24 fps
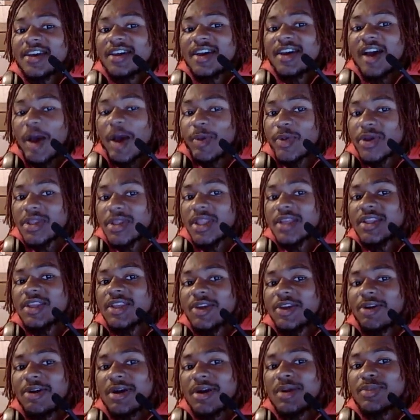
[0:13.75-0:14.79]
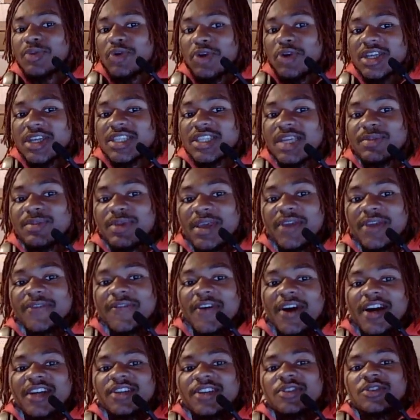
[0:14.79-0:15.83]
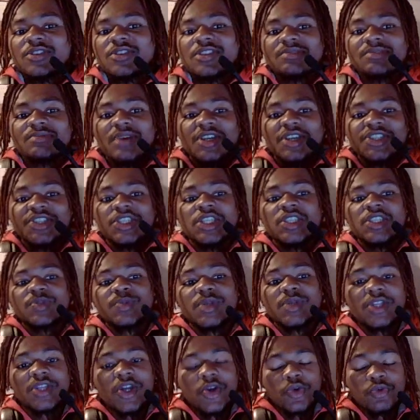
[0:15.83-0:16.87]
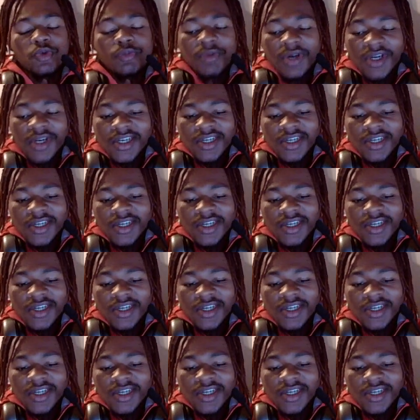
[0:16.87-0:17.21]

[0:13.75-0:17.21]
I'm collecting cardboard because I make fires. My shits be dope.